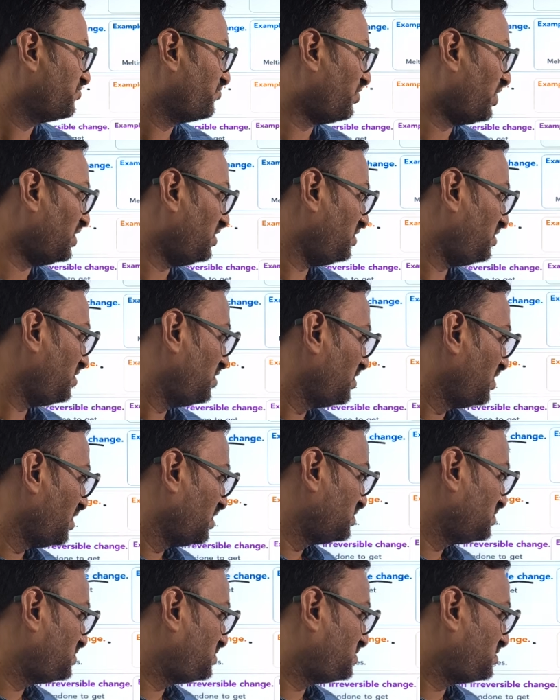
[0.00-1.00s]

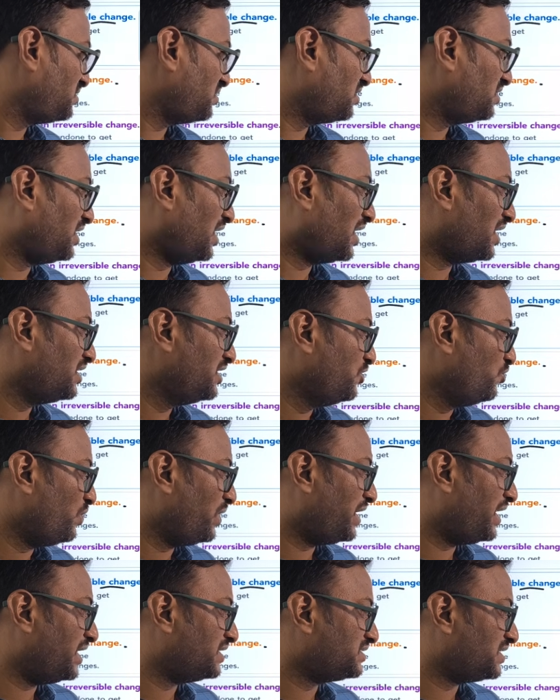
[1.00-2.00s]
The new
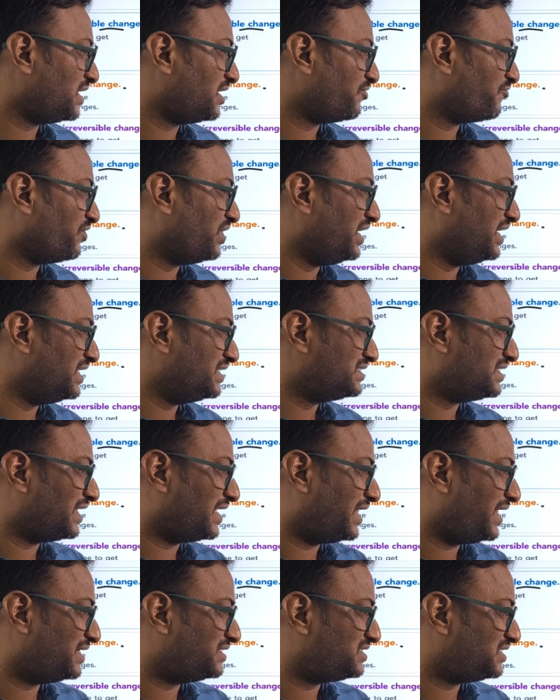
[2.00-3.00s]
eraser, when it is
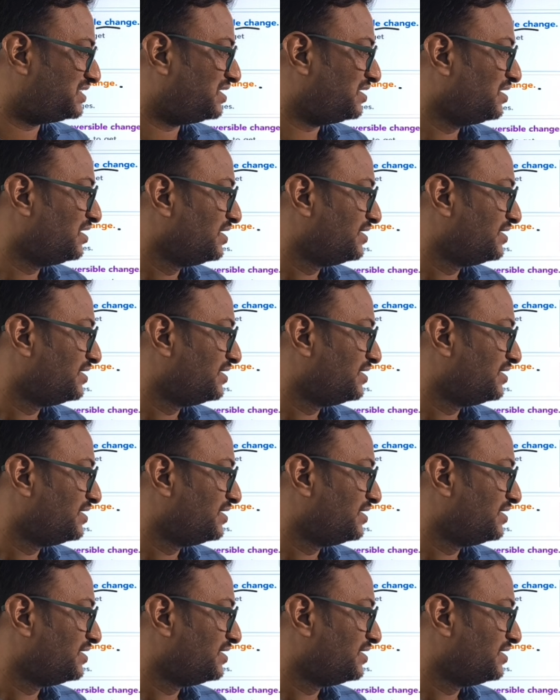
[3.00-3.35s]
erased,